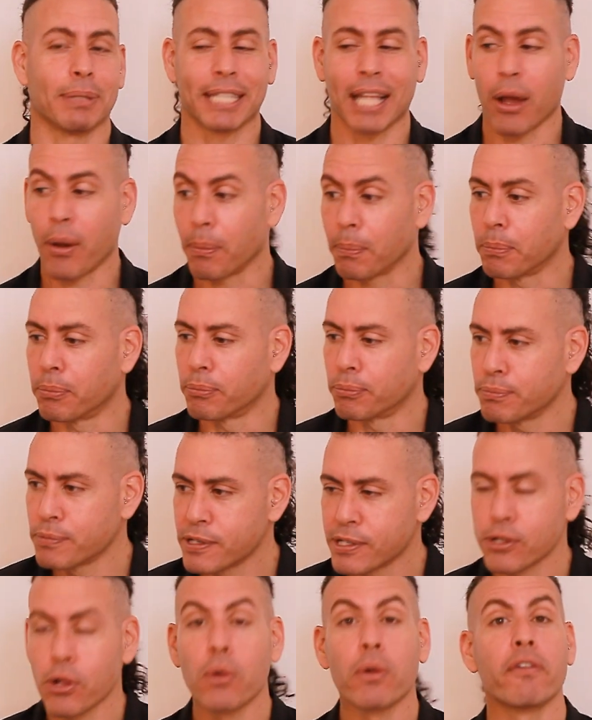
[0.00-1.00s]
But now I'm
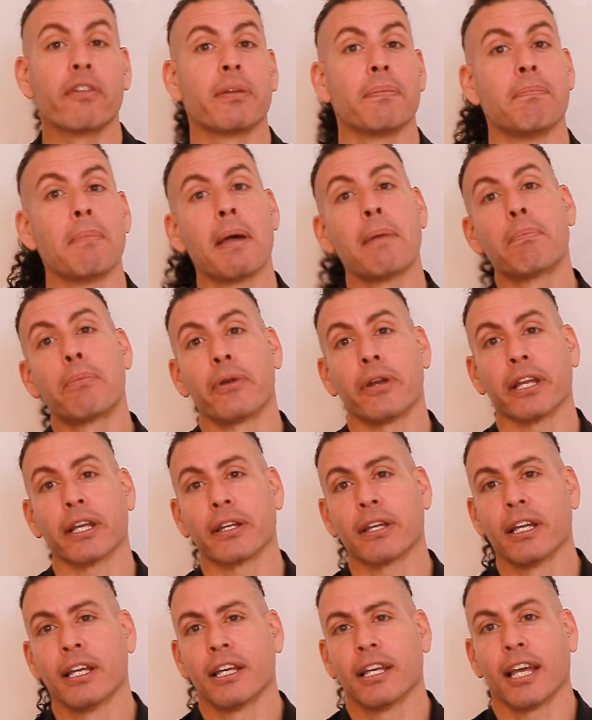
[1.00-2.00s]
slowly
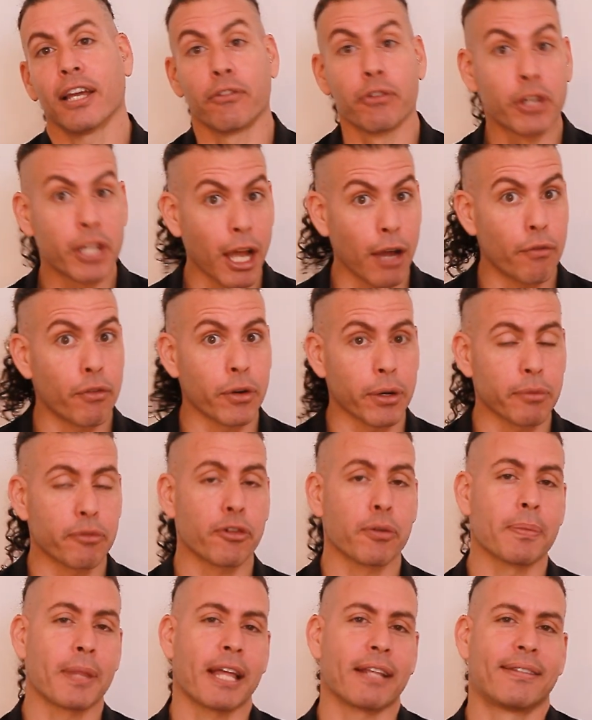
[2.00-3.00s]
remembering and recovering
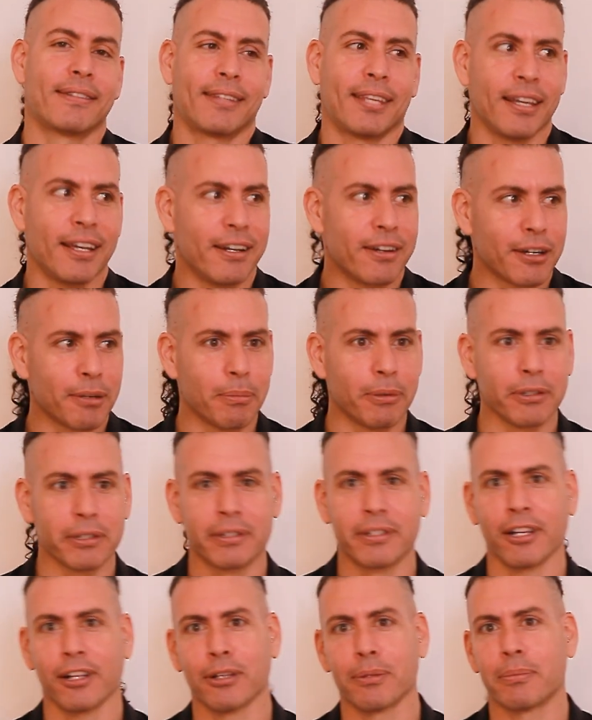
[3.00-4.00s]
from that terrible,
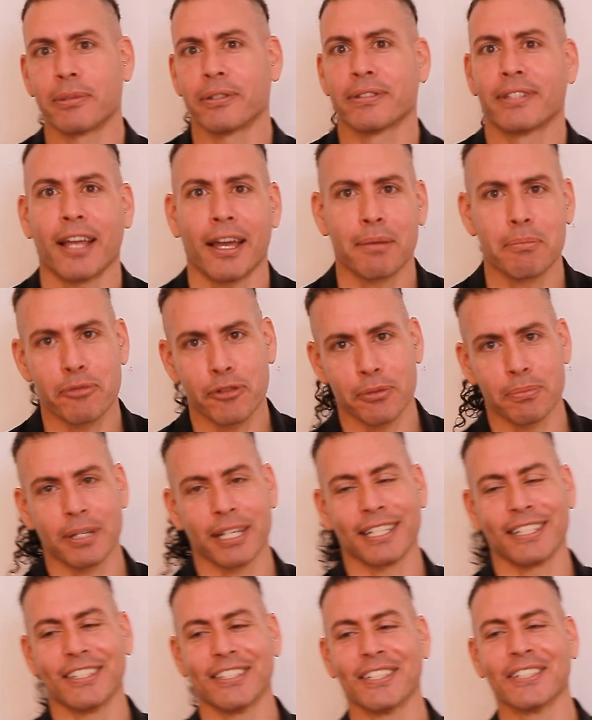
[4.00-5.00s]
terrible time for
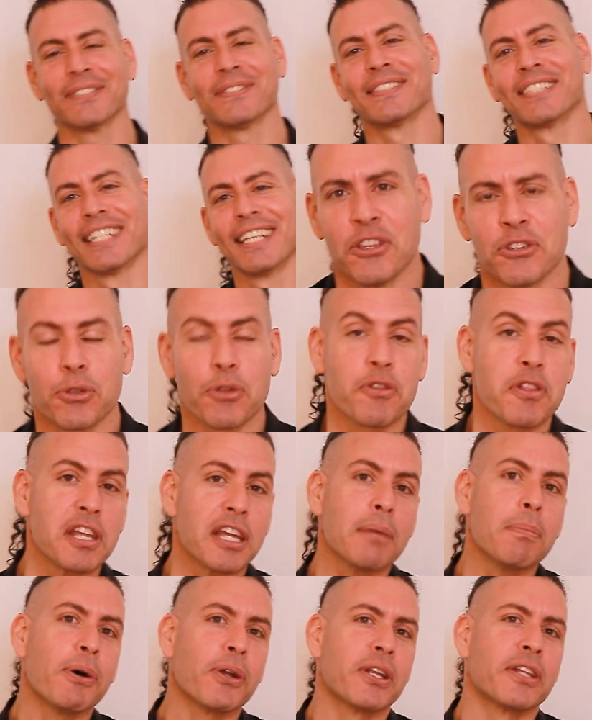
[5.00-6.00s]
me, you know? So
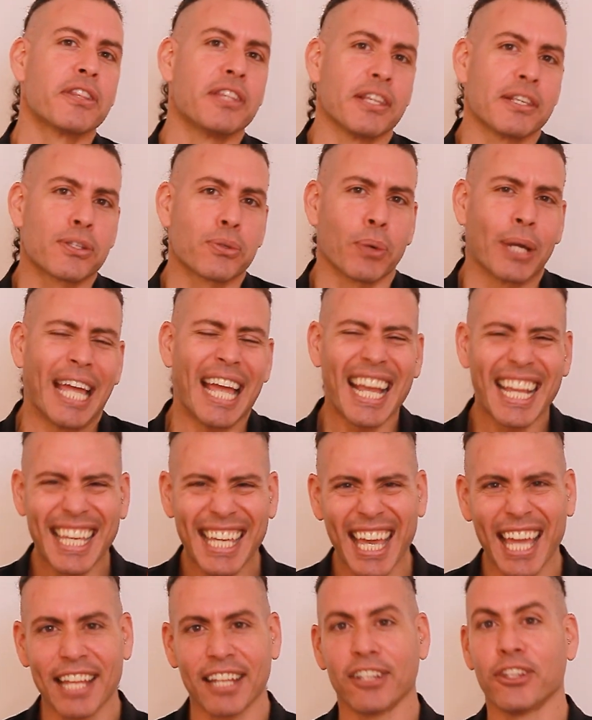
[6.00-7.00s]
think about it this way.
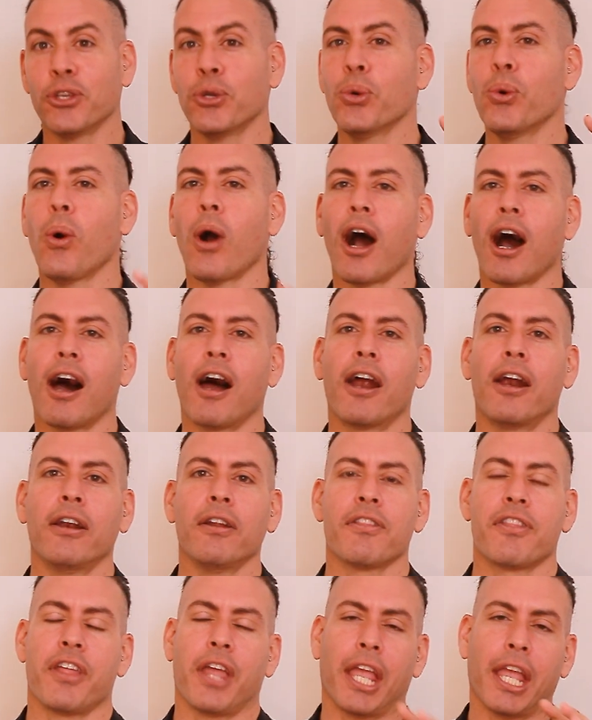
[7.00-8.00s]
Again, you are
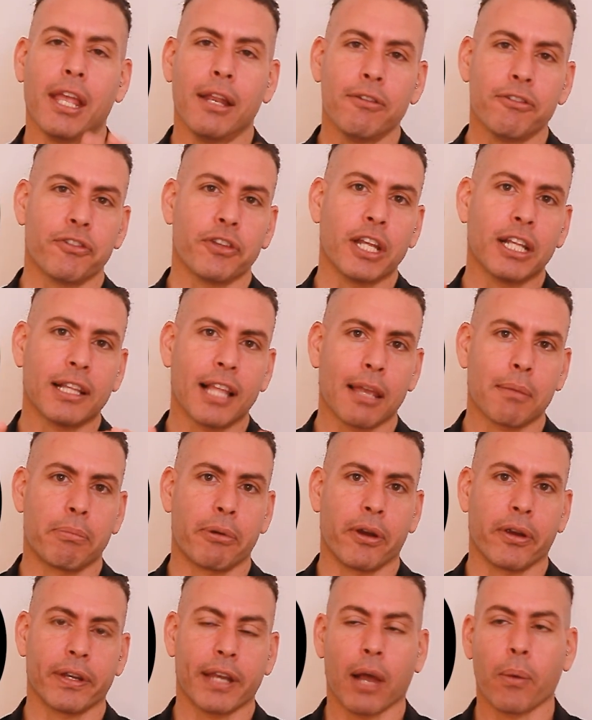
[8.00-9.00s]
the infinite
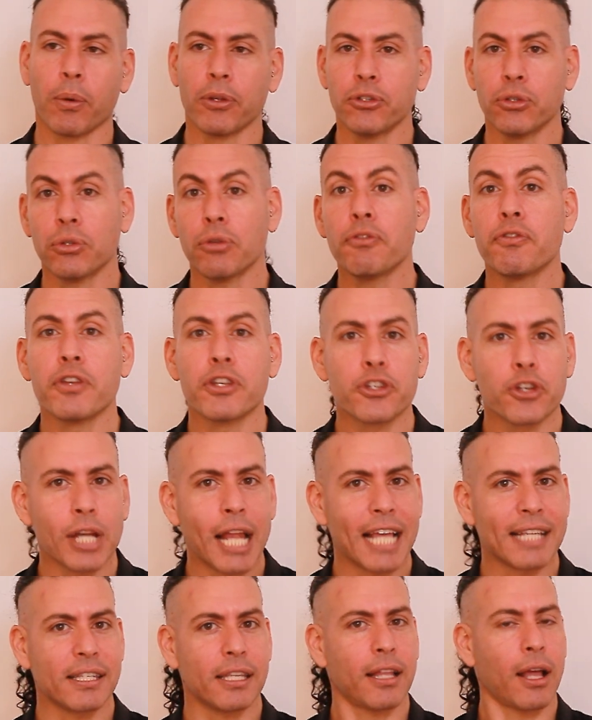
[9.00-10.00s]
librarian. I want you to
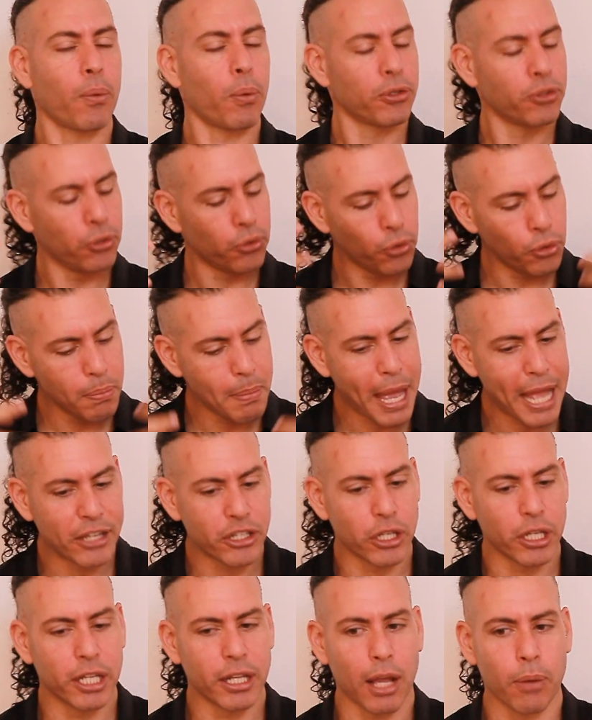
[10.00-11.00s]
visualize it. I want you to
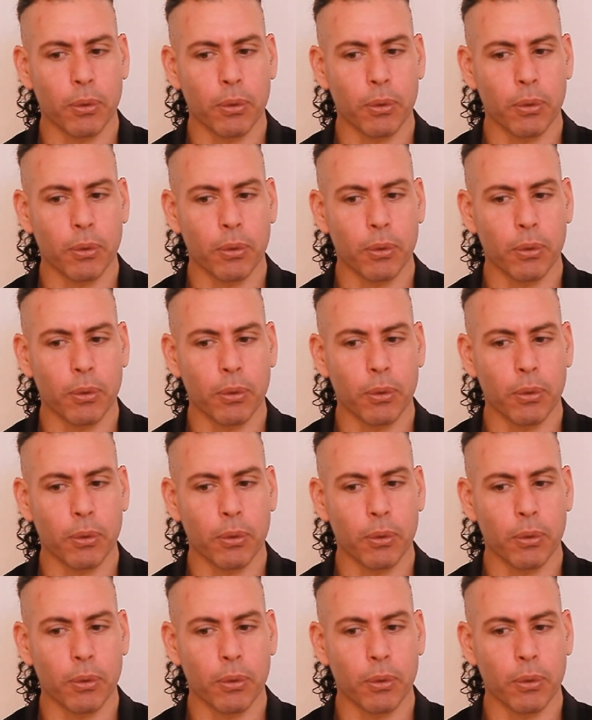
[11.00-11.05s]
imagine it.